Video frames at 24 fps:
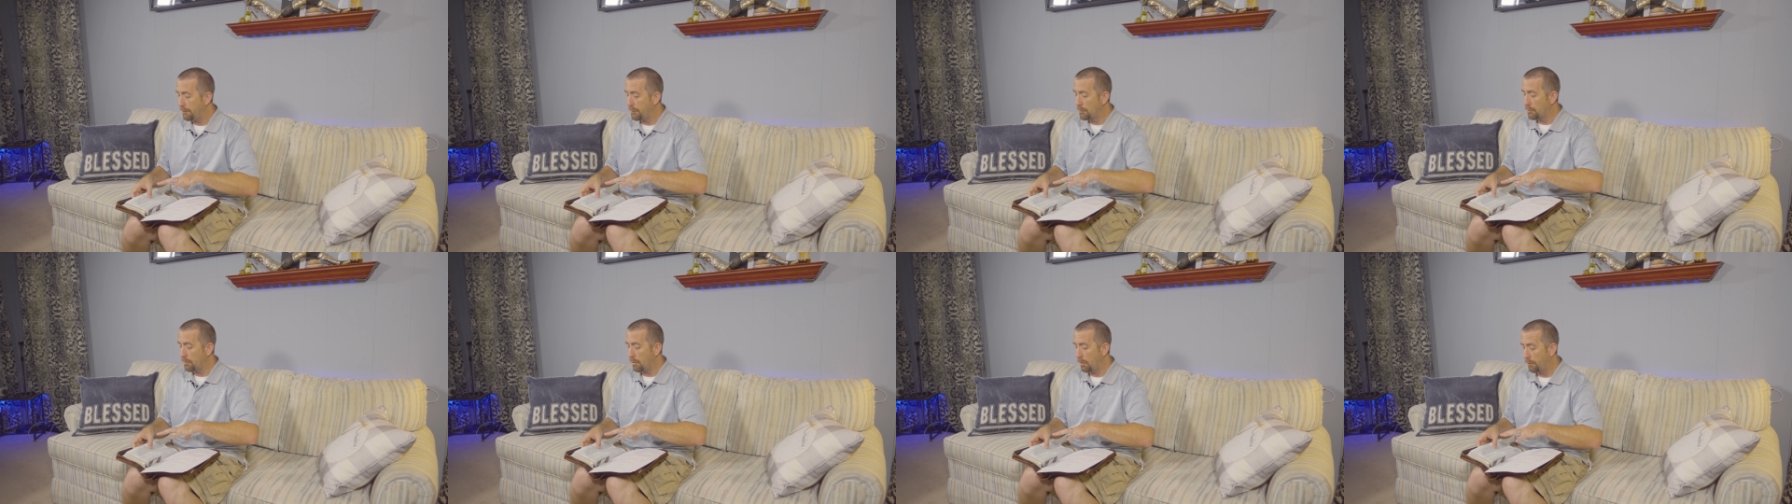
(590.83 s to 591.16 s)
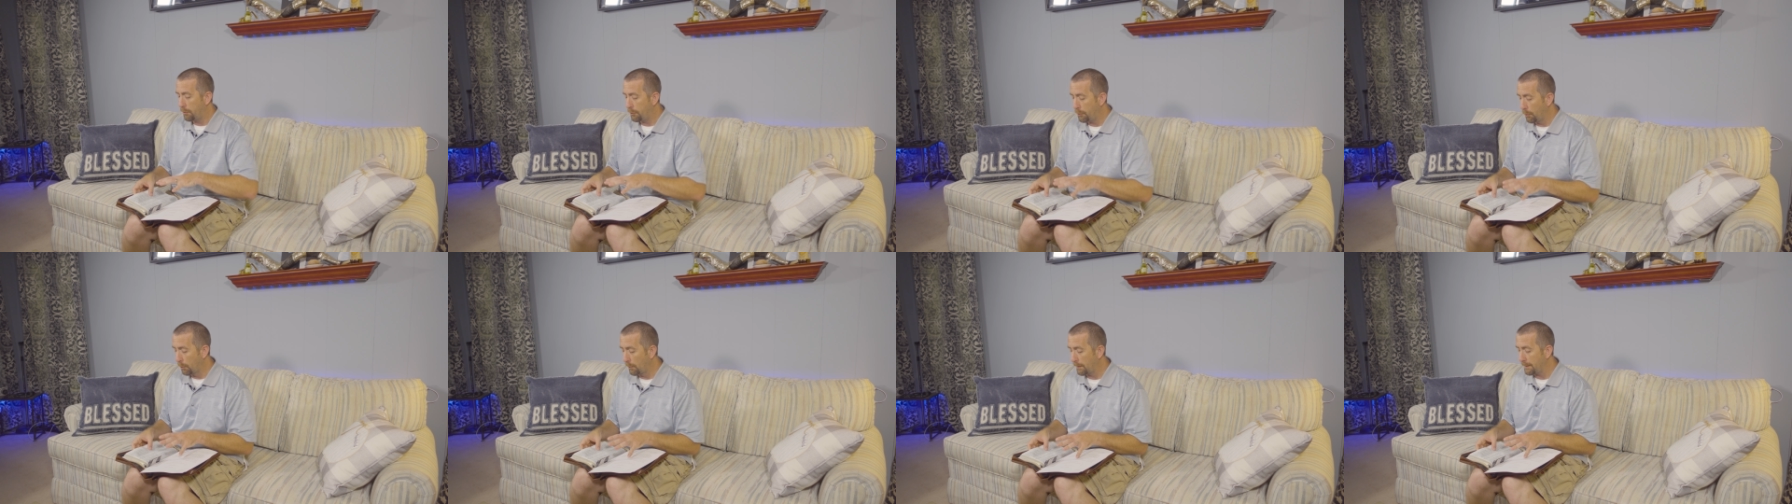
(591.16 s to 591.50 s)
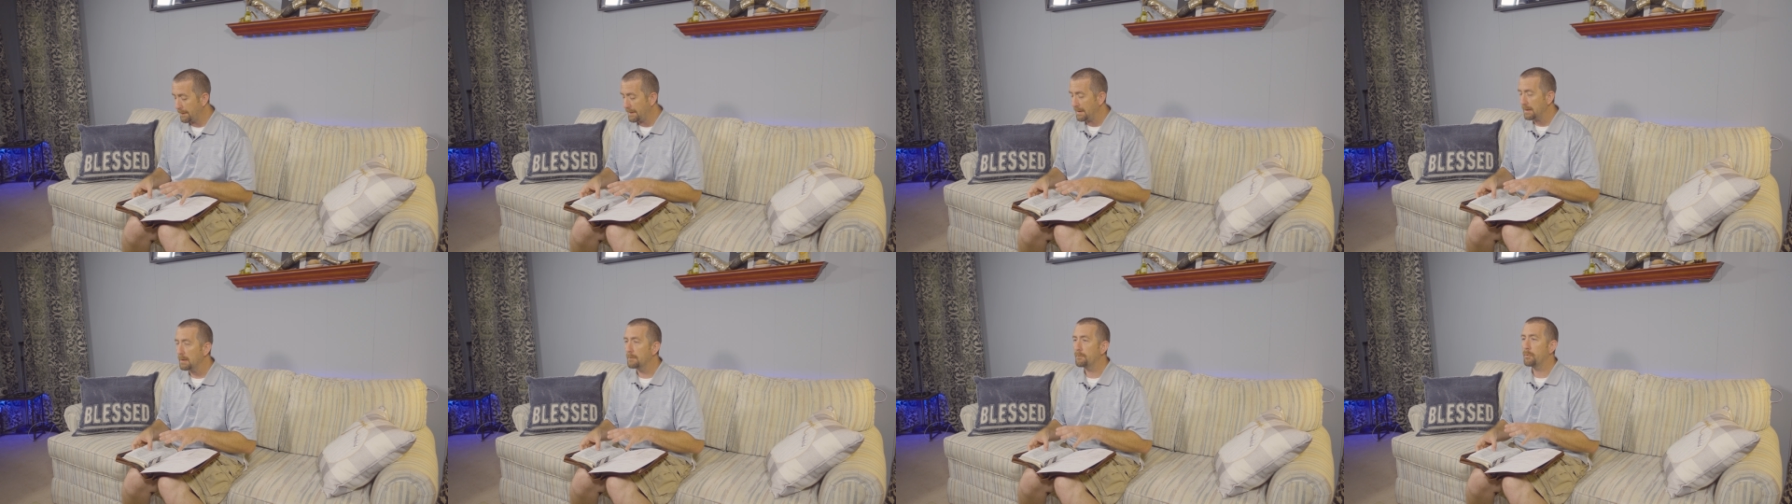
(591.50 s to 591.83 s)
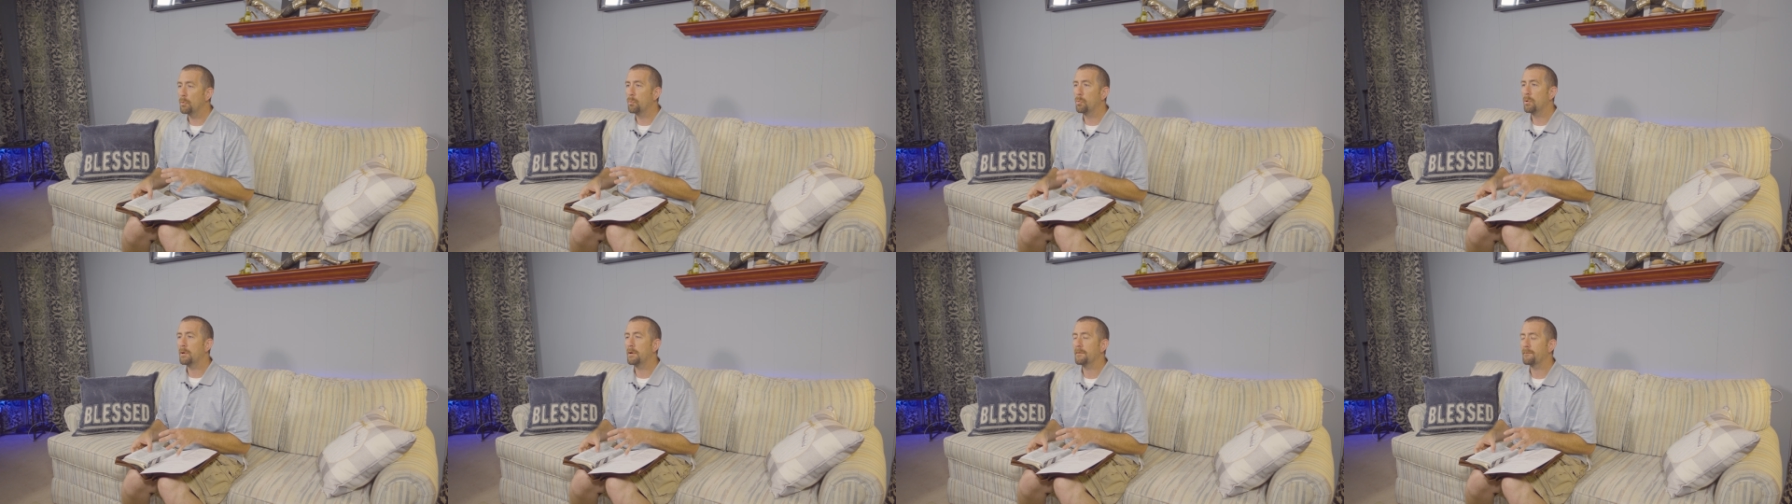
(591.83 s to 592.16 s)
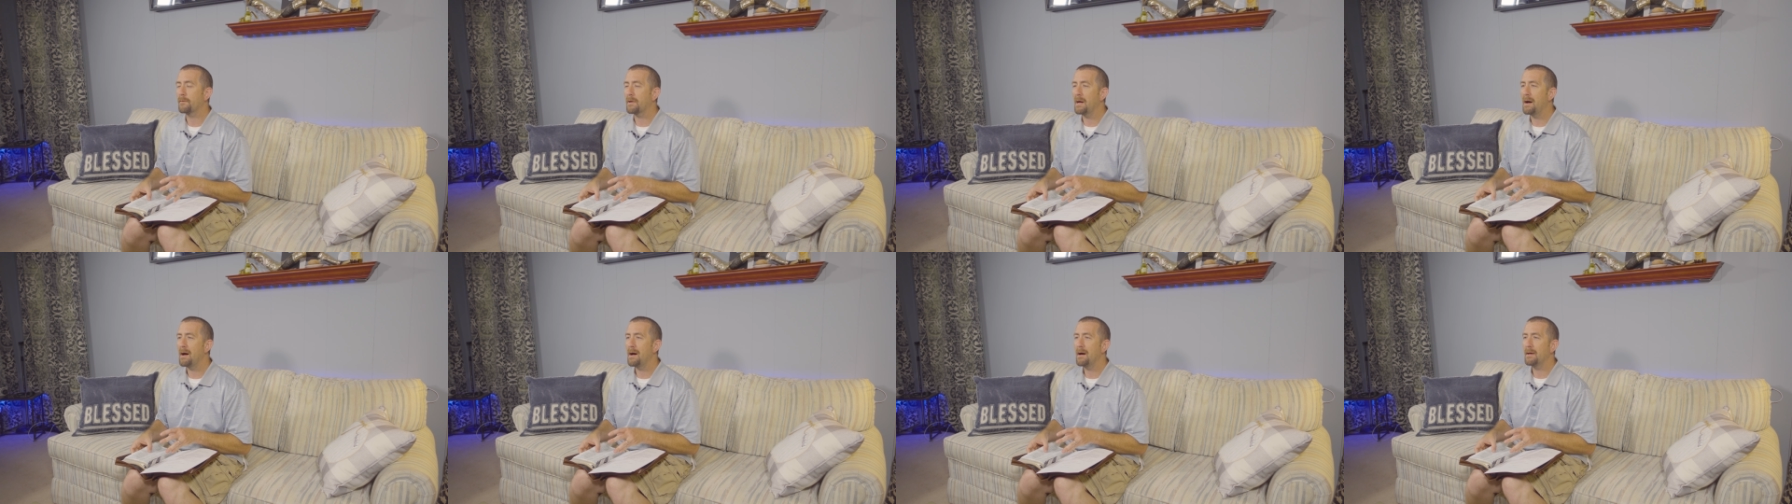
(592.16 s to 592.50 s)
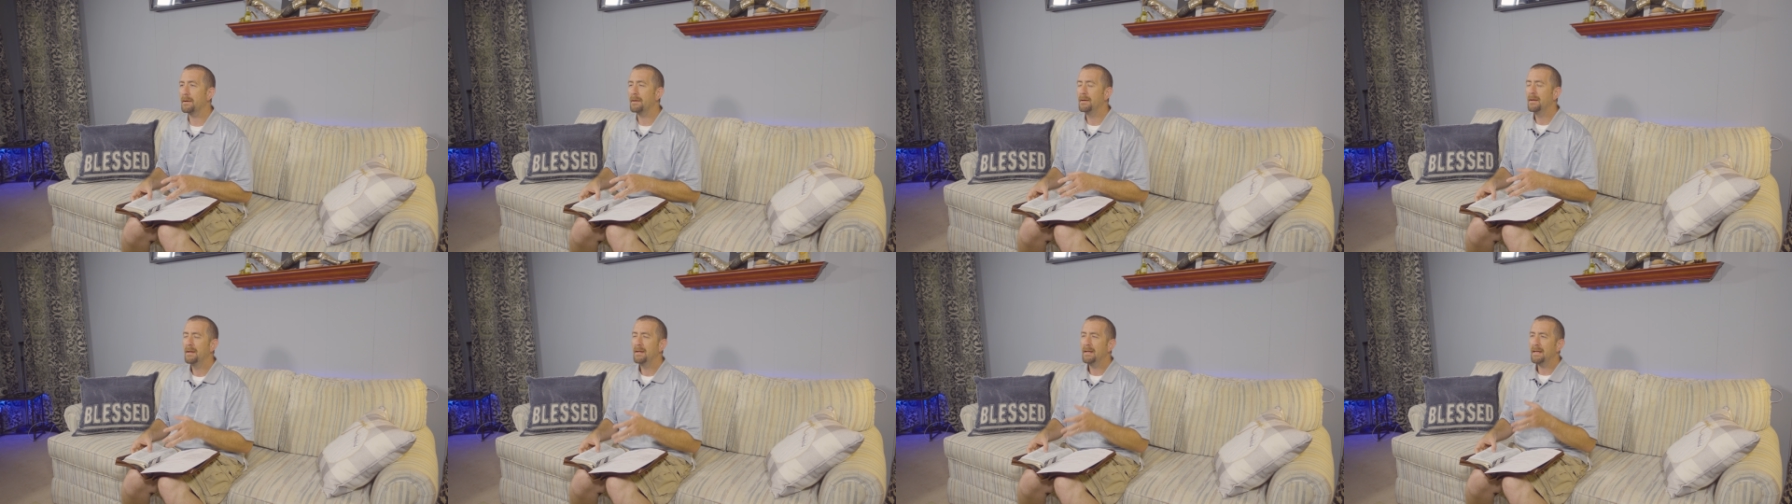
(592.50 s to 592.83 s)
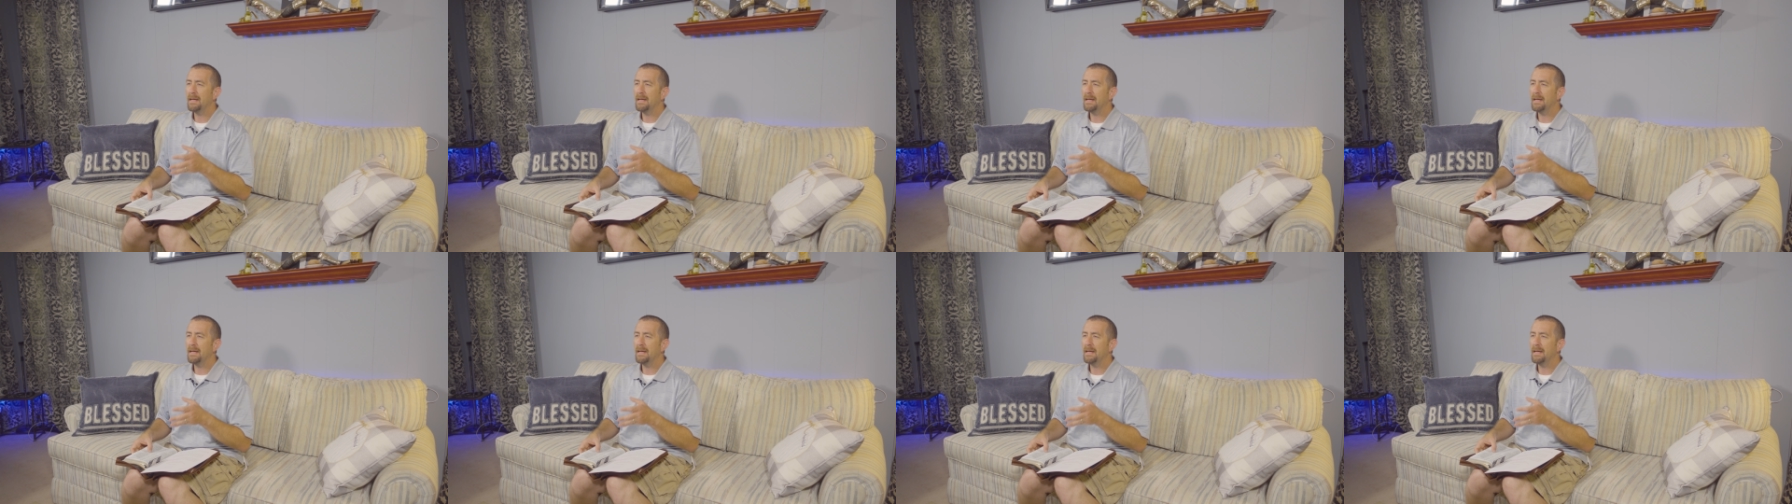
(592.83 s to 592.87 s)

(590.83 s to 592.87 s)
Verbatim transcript: the authority of the Word of God.